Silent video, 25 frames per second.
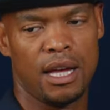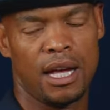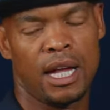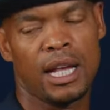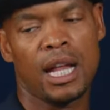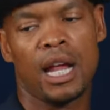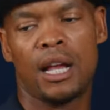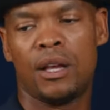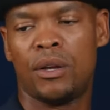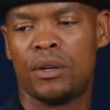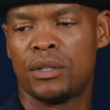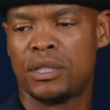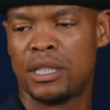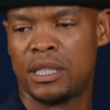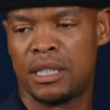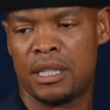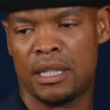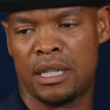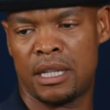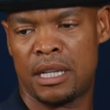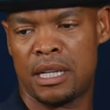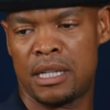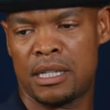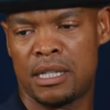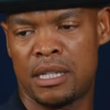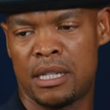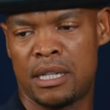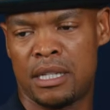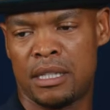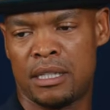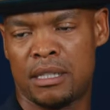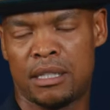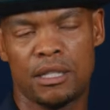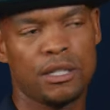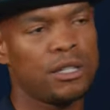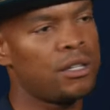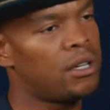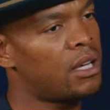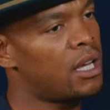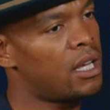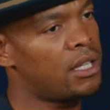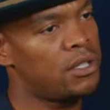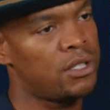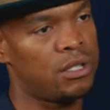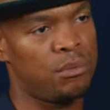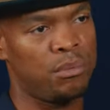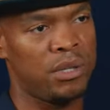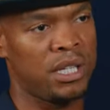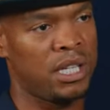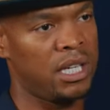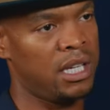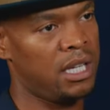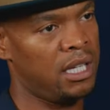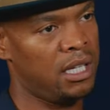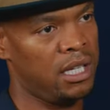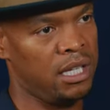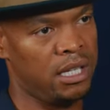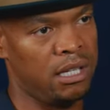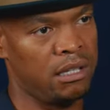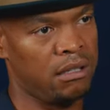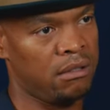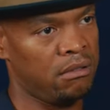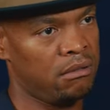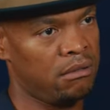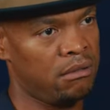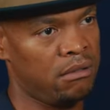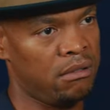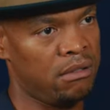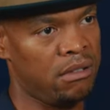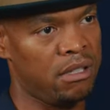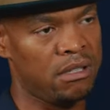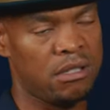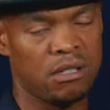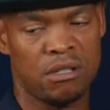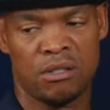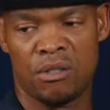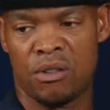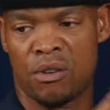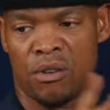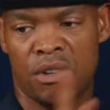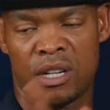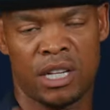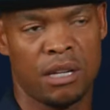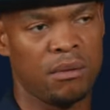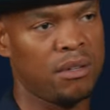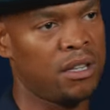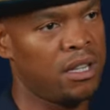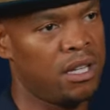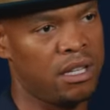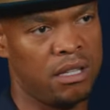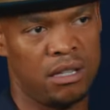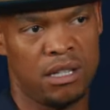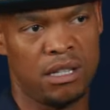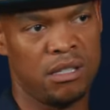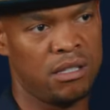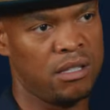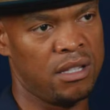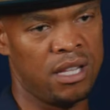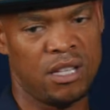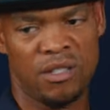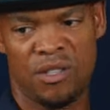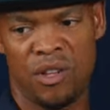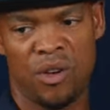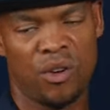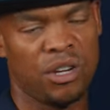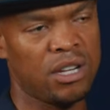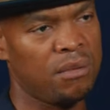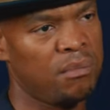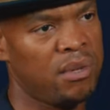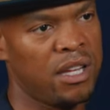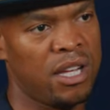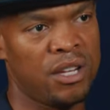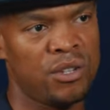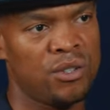And I looked at it and I said, you got to be kidding. This is not going to be